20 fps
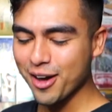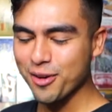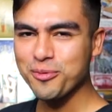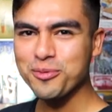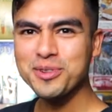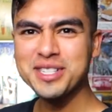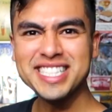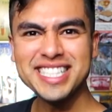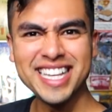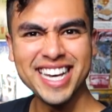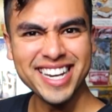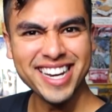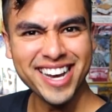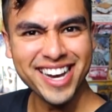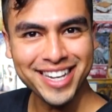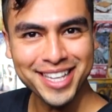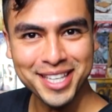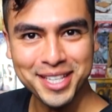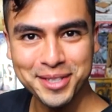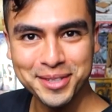Was that
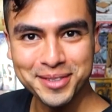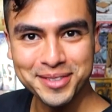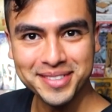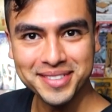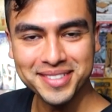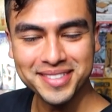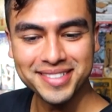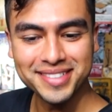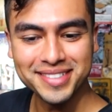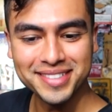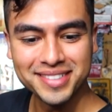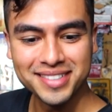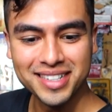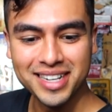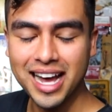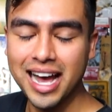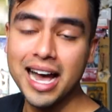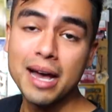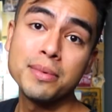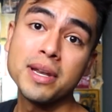not cute?
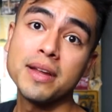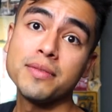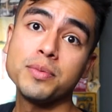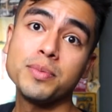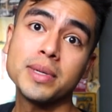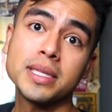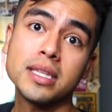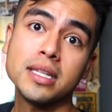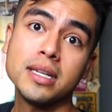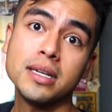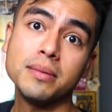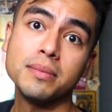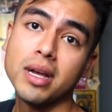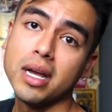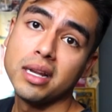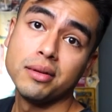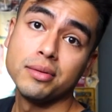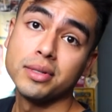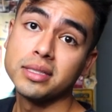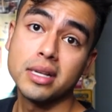I'm gonna have to pick that up.
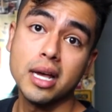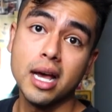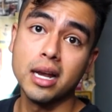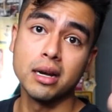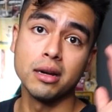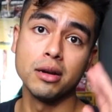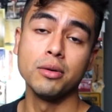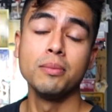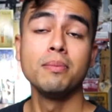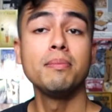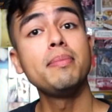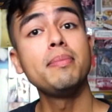Anyways, I don't know.